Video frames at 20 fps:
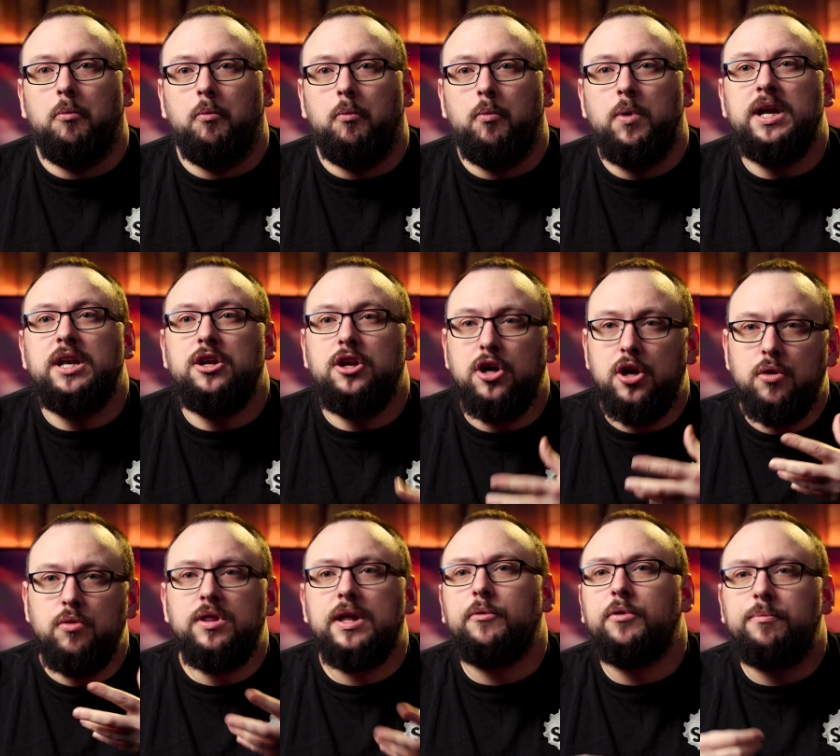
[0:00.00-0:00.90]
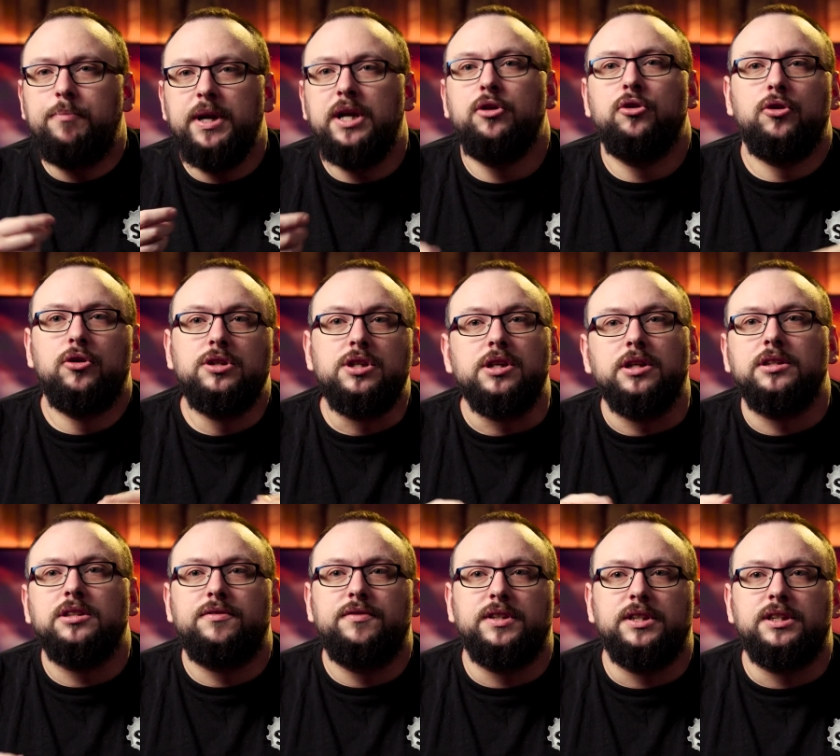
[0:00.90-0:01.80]
We knew there would be an
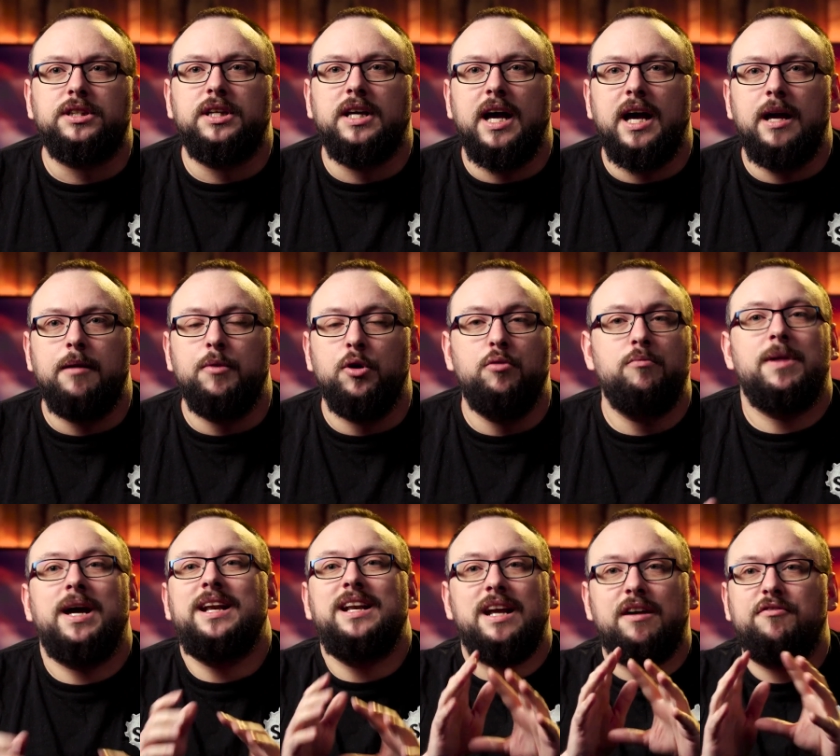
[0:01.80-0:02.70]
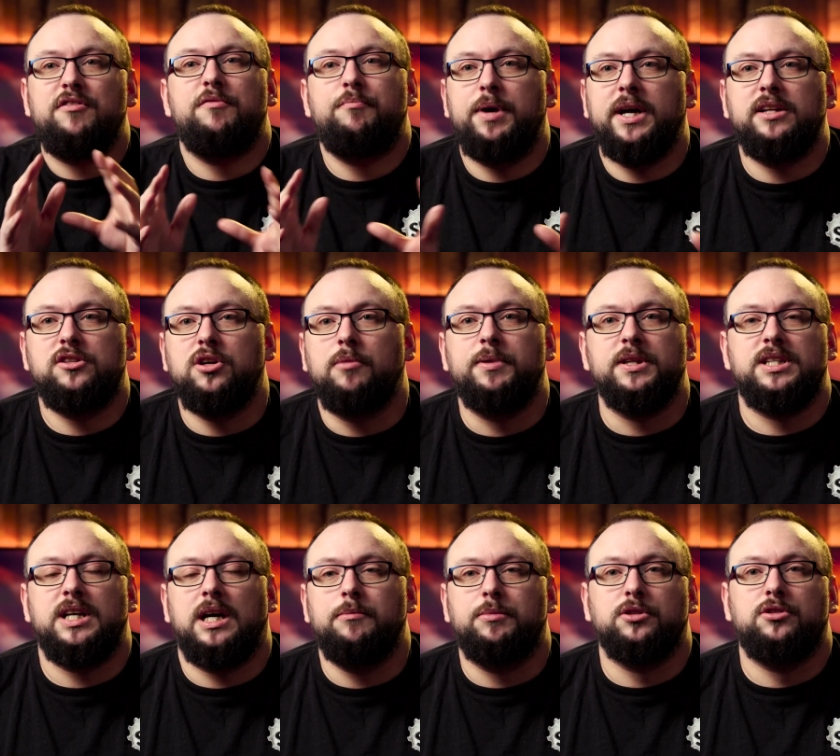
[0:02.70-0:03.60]
audience for this game who may never have picked up a
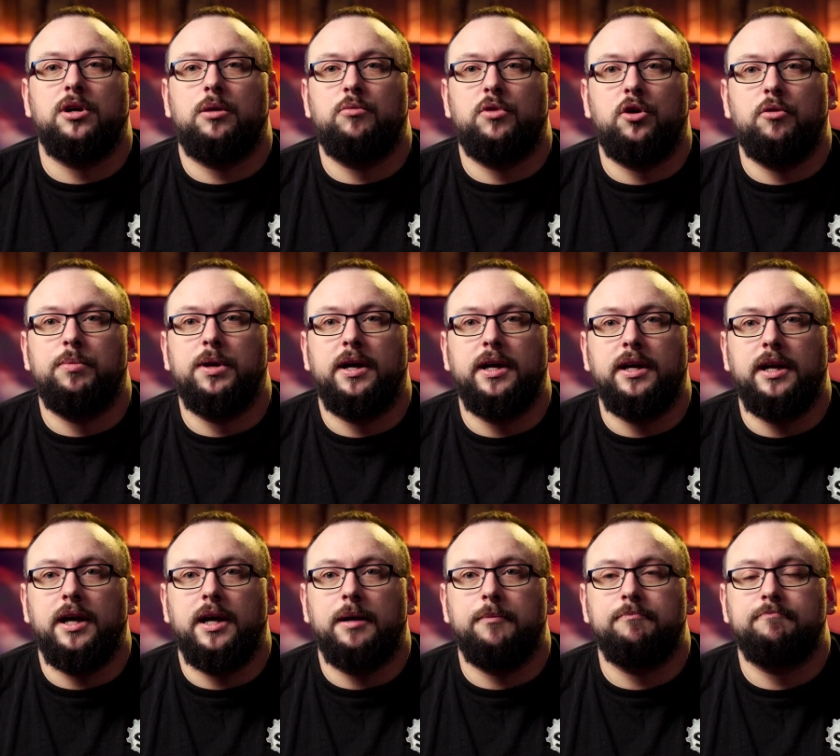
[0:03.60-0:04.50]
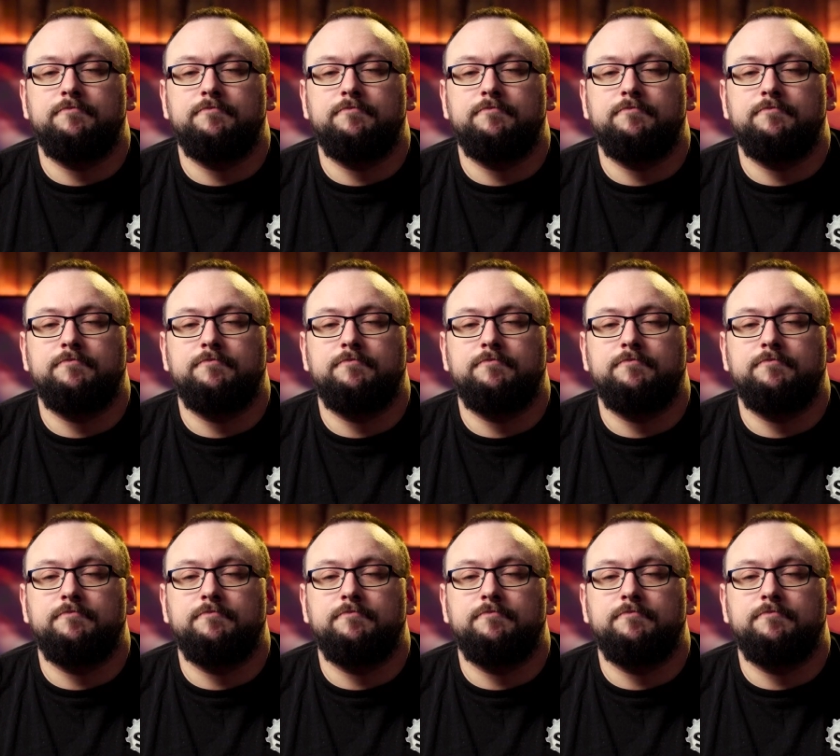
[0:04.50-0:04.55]
tabletop role-playing game.